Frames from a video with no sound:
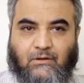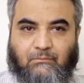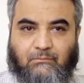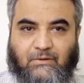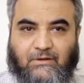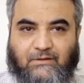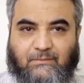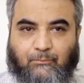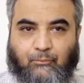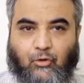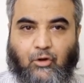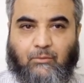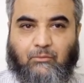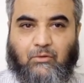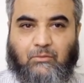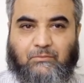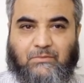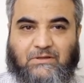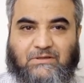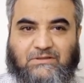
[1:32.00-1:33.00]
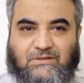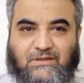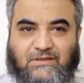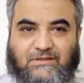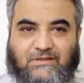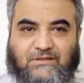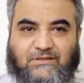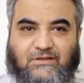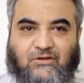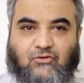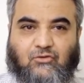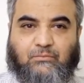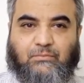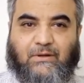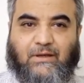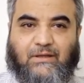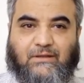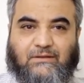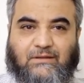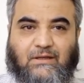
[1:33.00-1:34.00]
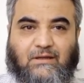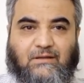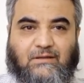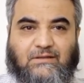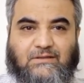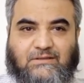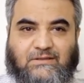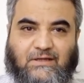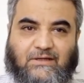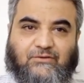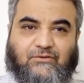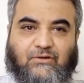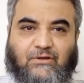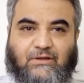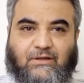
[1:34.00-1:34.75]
but the problem is it is occupying the central